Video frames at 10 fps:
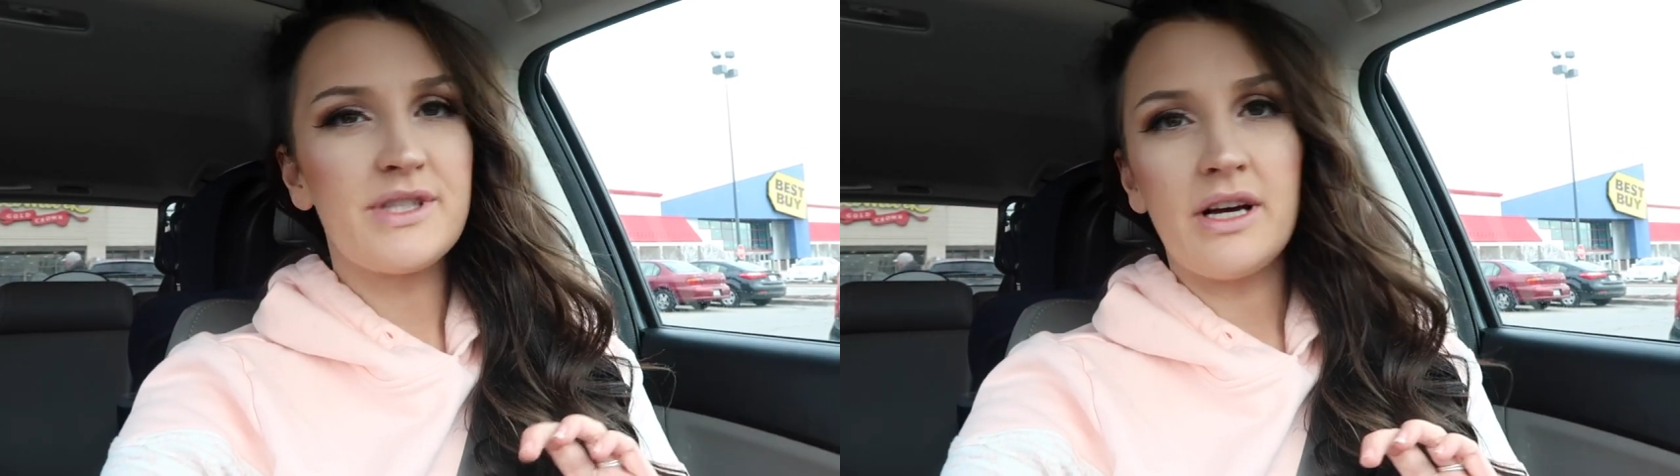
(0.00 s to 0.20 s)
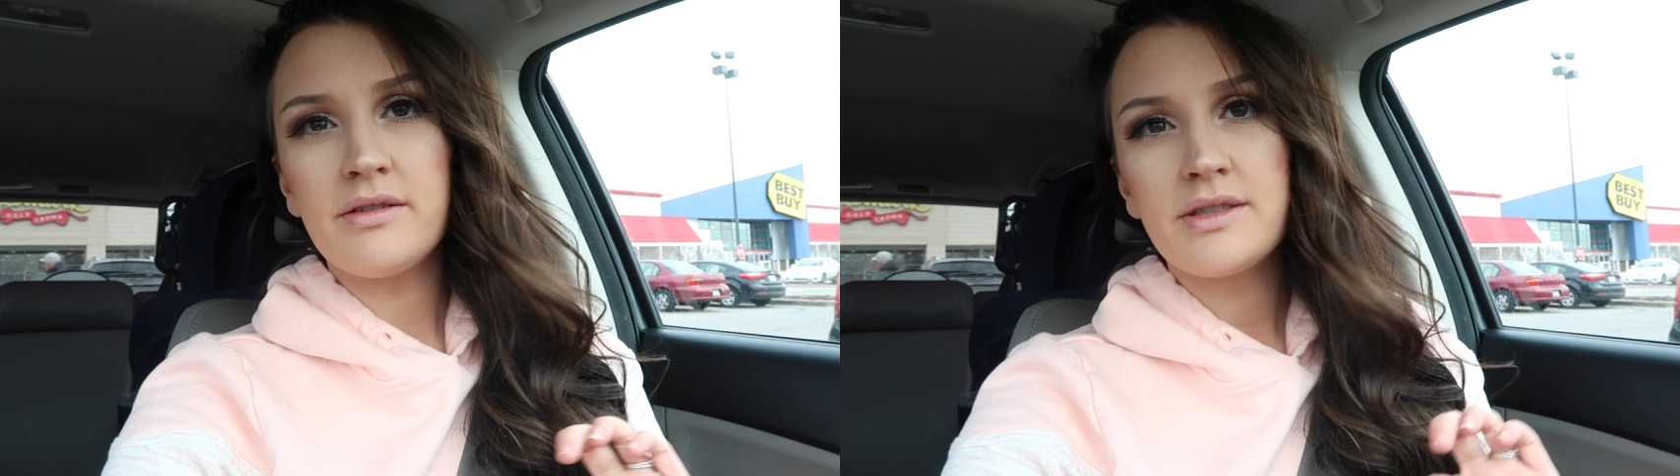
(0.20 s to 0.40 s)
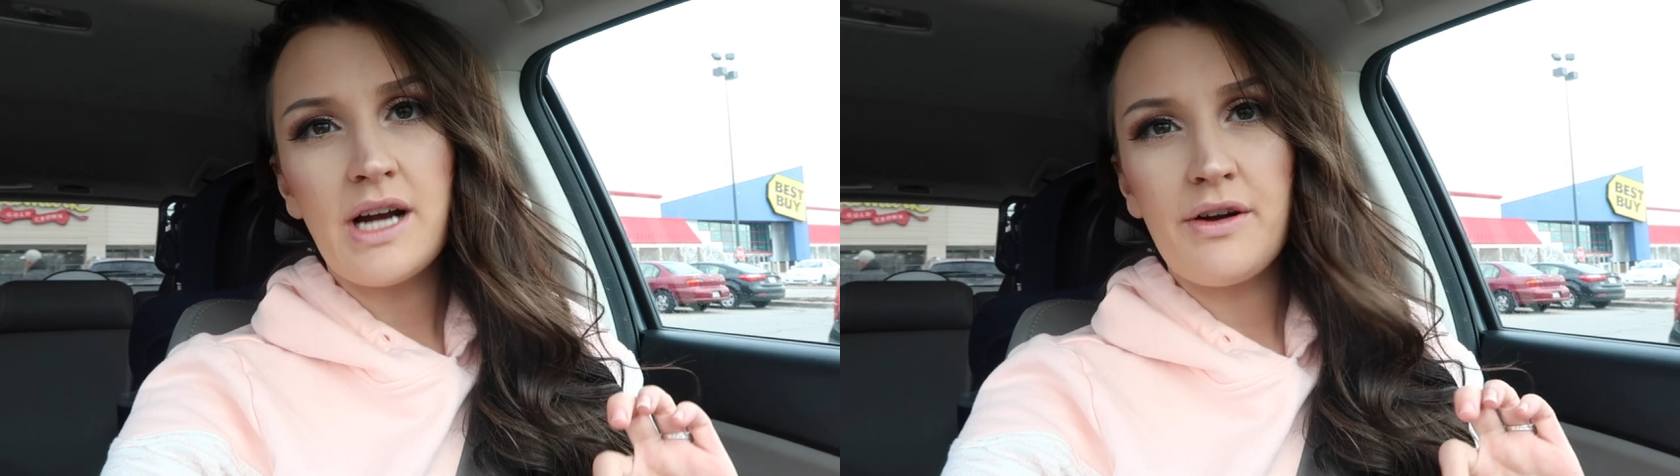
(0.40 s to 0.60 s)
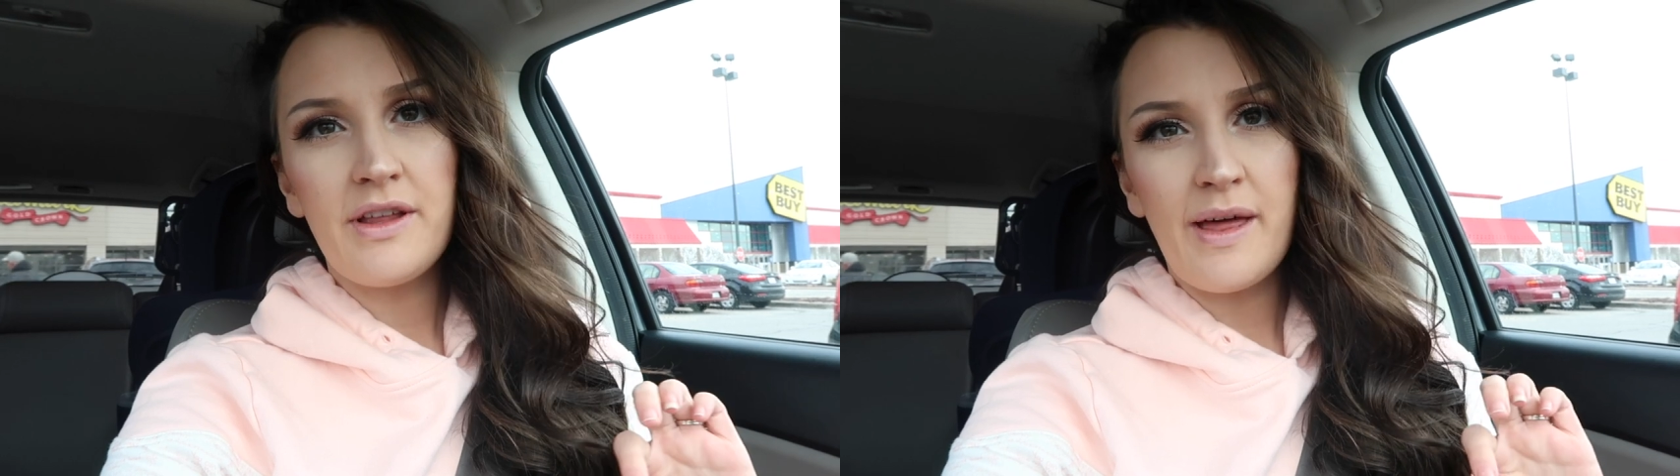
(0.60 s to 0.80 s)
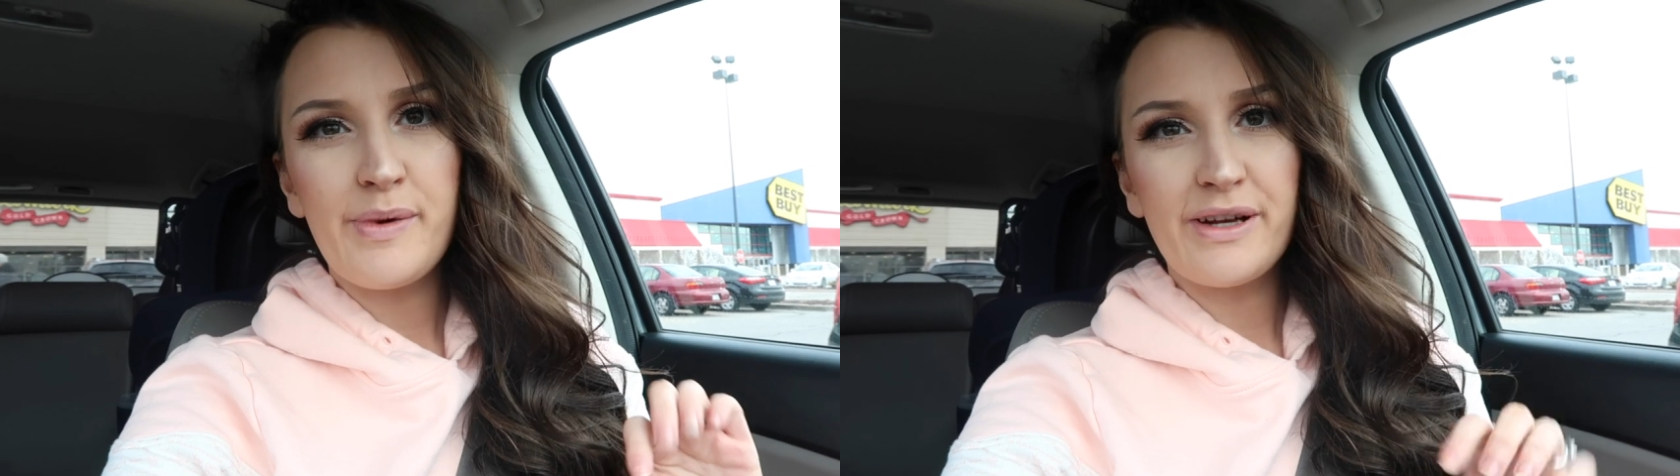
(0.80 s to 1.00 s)
so it's not
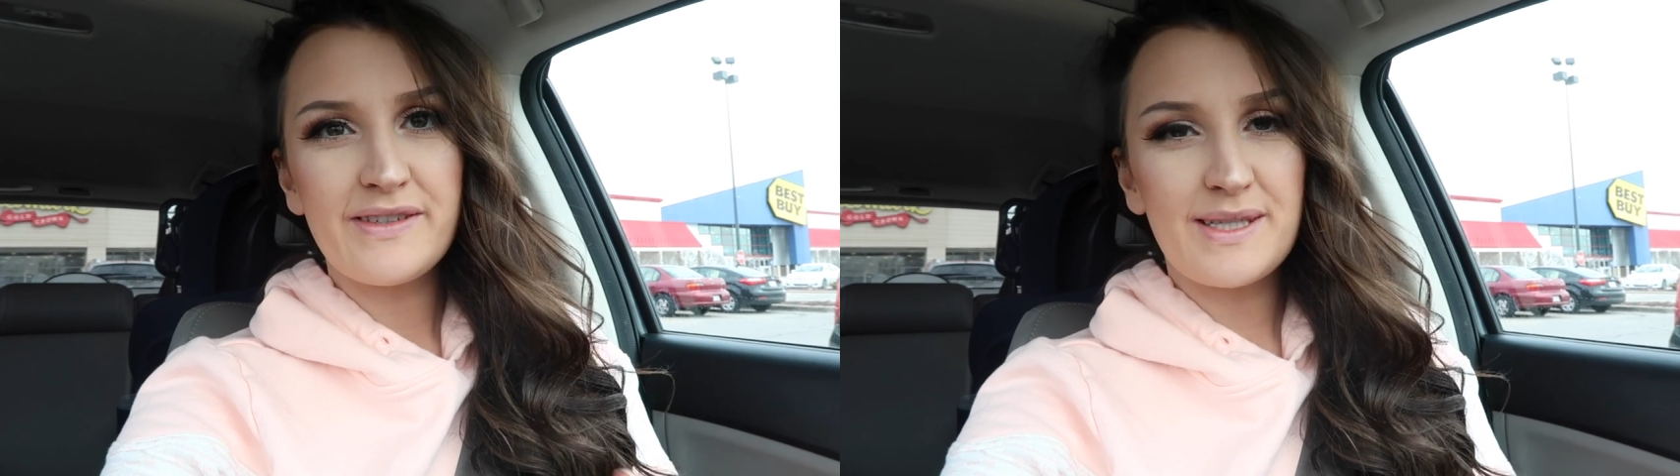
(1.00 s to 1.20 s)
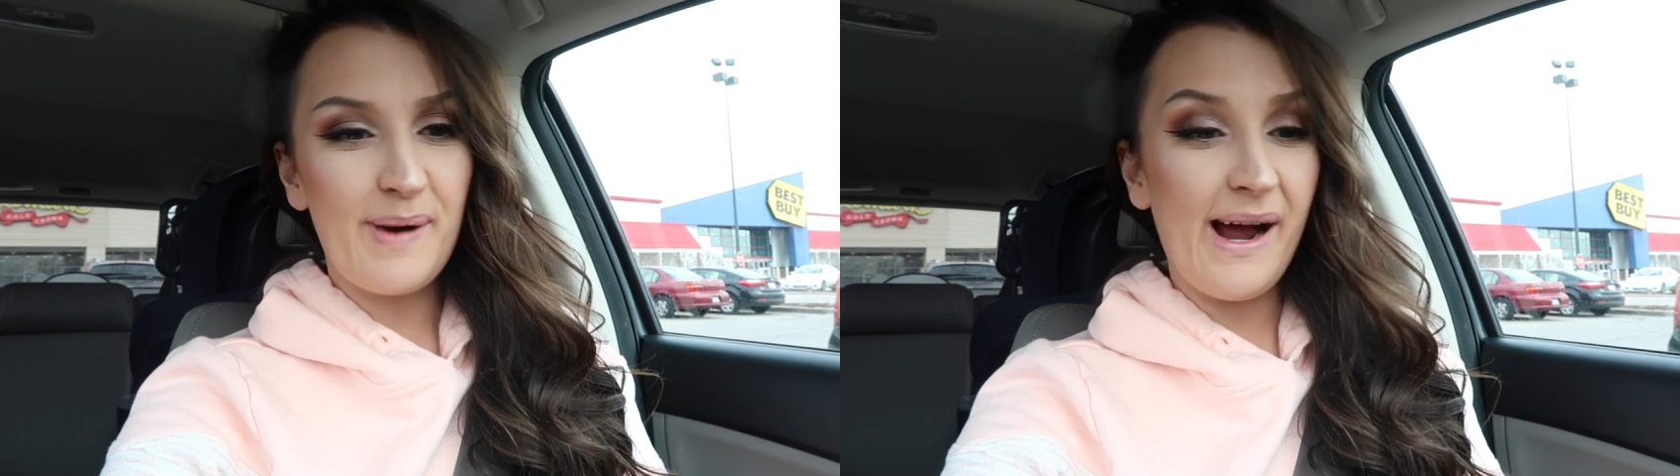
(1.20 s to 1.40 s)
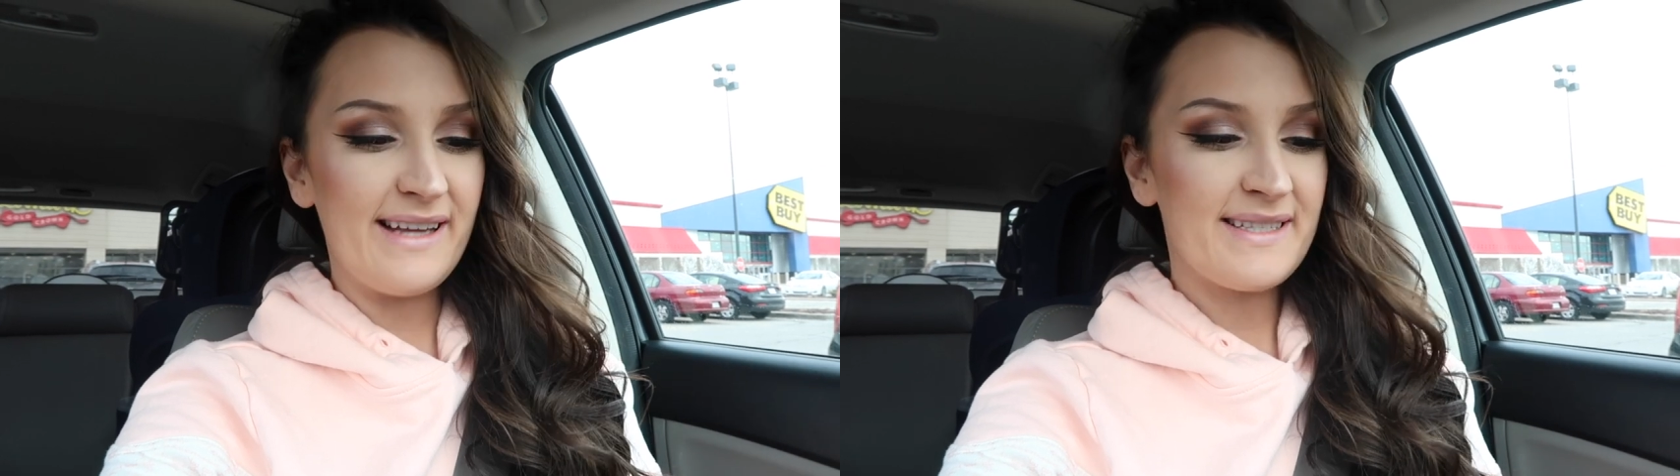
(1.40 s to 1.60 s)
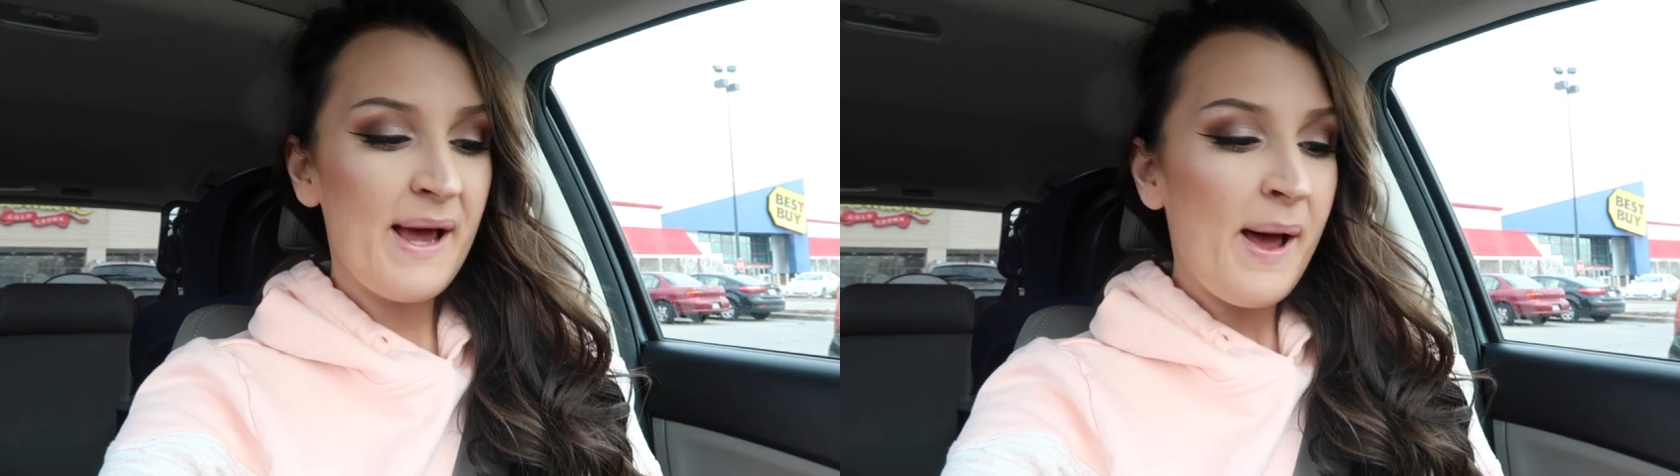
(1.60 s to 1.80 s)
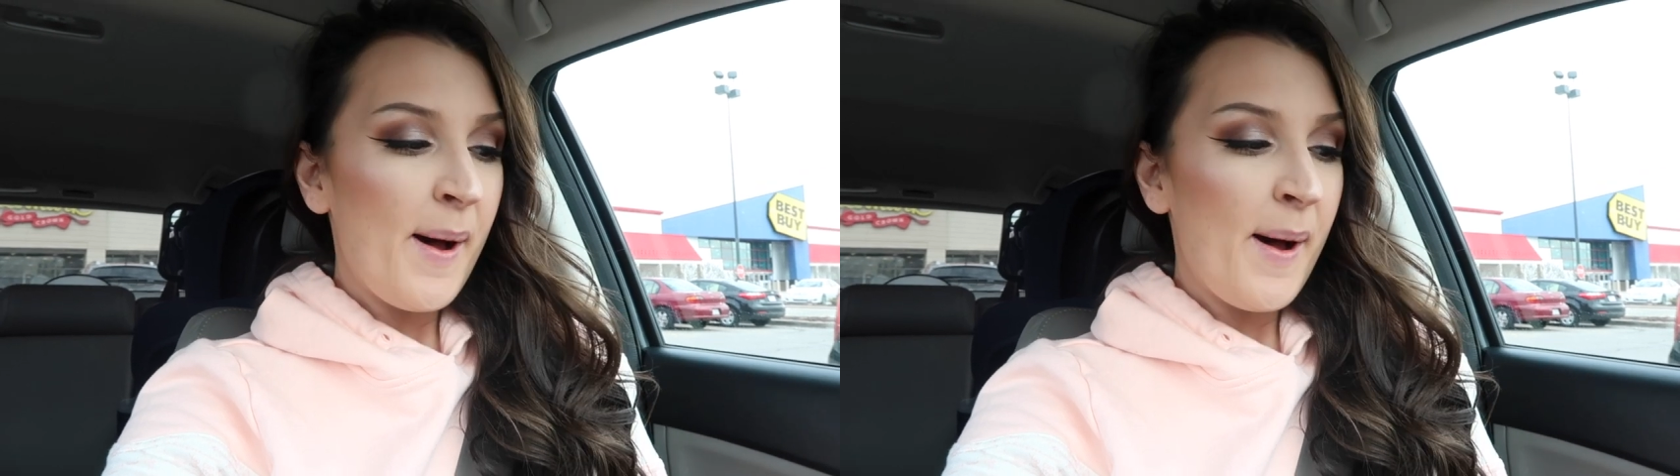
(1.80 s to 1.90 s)
really that big of a surprise.